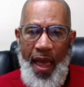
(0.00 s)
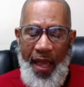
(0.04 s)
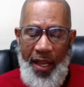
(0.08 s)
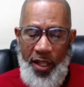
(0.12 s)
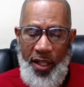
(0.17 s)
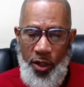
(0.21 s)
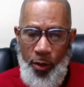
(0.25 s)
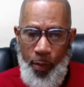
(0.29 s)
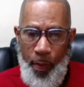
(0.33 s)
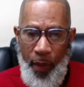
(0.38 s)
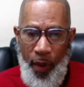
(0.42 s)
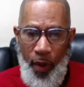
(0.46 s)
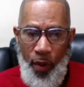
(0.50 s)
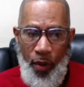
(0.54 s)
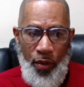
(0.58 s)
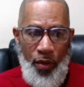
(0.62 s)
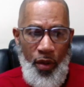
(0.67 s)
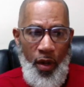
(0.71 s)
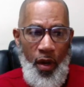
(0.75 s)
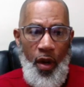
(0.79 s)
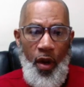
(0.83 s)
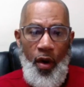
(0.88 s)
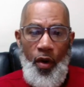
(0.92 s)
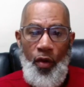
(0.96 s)
expert
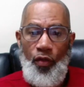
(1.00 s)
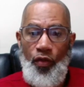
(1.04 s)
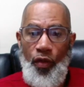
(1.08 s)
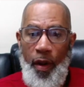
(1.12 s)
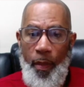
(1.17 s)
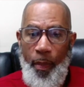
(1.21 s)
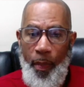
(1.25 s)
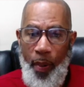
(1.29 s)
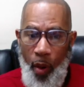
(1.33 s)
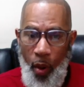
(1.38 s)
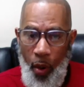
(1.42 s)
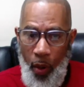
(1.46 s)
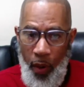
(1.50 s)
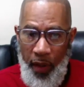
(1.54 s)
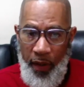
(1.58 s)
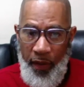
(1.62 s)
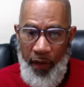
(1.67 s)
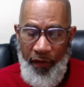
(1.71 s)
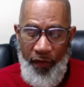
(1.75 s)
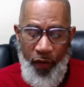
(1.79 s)
report,